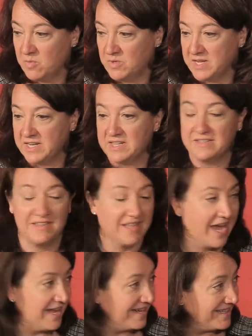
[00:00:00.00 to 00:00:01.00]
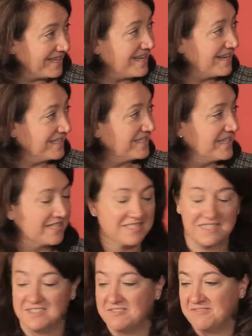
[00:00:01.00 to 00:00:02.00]
we'll get into that in the
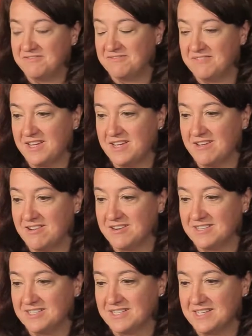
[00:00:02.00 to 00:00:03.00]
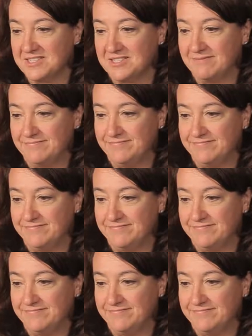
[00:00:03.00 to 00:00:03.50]
context of our discussion.